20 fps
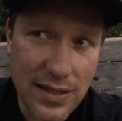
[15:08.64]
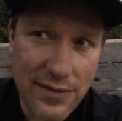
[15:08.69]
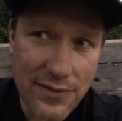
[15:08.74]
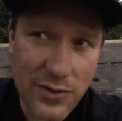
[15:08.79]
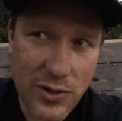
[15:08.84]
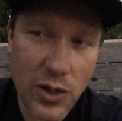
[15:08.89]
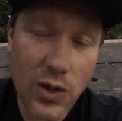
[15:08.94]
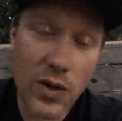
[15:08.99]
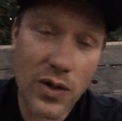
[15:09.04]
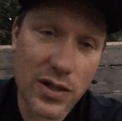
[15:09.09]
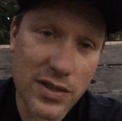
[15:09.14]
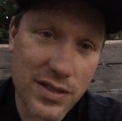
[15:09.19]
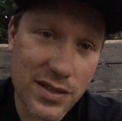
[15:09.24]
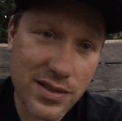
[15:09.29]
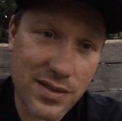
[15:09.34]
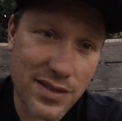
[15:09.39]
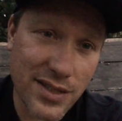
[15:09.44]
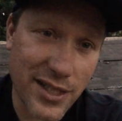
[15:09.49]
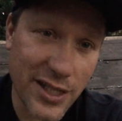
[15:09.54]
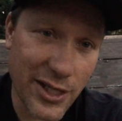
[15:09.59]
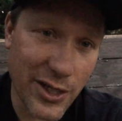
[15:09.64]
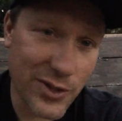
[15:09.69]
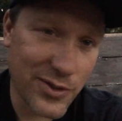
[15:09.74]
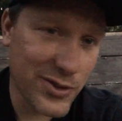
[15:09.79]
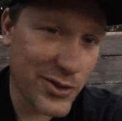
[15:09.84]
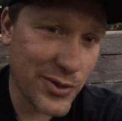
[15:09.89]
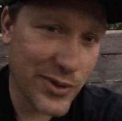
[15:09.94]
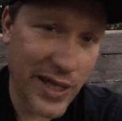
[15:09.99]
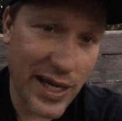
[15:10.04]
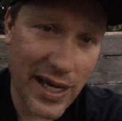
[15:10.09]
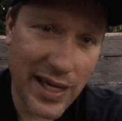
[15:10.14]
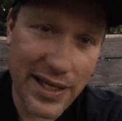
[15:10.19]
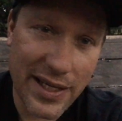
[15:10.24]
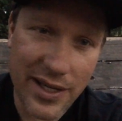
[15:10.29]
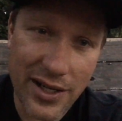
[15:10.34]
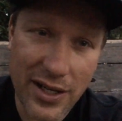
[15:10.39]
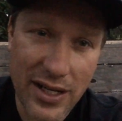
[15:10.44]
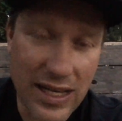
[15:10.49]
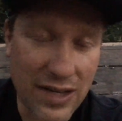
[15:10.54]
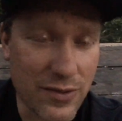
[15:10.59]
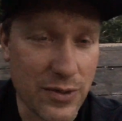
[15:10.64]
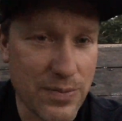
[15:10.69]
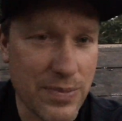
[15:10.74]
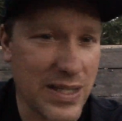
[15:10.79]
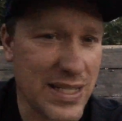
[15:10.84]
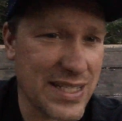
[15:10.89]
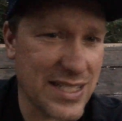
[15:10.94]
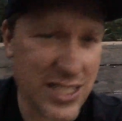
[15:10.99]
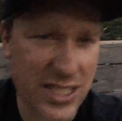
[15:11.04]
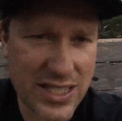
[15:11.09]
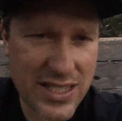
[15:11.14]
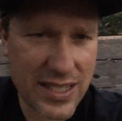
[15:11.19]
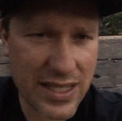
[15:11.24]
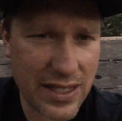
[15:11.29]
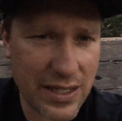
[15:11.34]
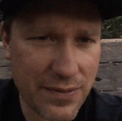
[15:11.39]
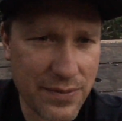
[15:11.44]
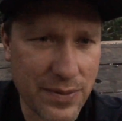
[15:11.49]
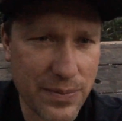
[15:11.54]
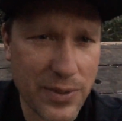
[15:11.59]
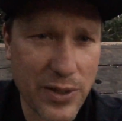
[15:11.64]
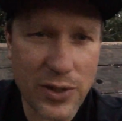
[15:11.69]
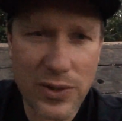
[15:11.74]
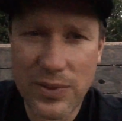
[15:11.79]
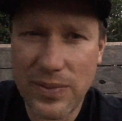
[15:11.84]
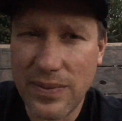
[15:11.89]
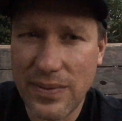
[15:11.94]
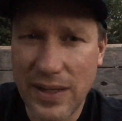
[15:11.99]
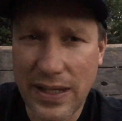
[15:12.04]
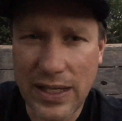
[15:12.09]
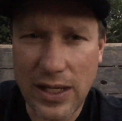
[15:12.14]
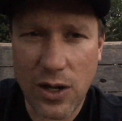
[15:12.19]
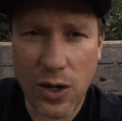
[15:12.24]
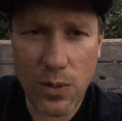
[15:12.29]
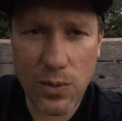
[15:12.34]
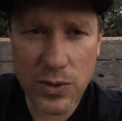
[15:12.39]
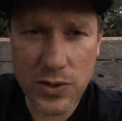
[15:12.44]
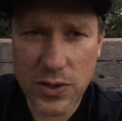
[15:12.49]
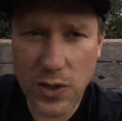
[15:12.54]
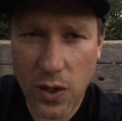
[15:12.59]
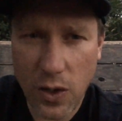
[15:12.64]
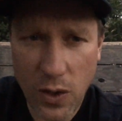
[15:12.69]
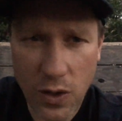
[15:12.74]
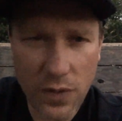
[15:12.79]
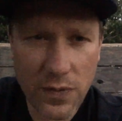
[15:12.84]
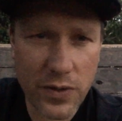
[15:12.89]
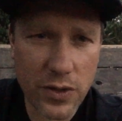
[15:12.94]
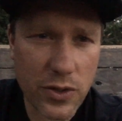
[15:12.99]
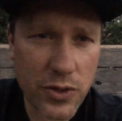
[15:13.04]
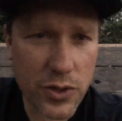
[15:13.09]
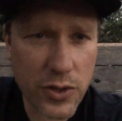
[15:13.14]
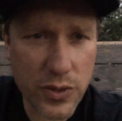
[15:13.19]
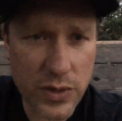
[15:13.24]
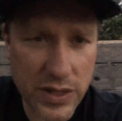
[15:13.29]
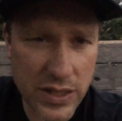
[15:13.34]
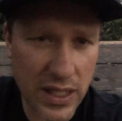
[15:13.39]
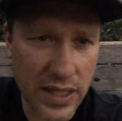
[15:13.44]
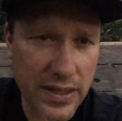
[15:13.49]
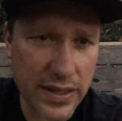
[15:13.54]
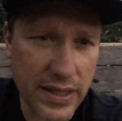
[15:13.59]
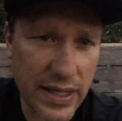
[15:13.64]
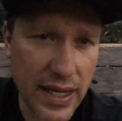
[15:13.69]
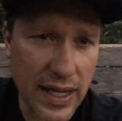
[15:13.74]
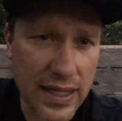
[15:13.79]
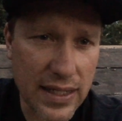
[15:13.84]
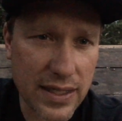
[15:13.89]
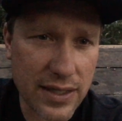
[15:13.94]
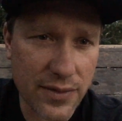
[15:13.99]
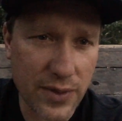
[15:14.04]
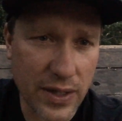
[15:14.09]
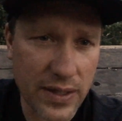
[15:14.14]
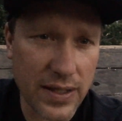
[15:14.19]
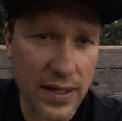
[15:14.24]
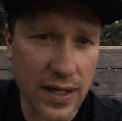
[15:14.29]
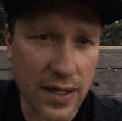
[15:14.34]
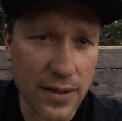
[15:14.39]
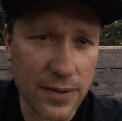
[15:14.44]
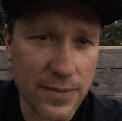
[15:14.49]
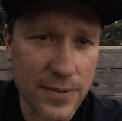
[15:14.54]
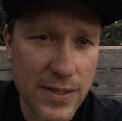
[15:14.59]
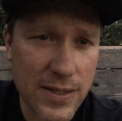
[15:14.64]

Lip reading: Of course, you know, new guy here. Everybody just tied up the boat. Like almost all of the crew is on the deck right now.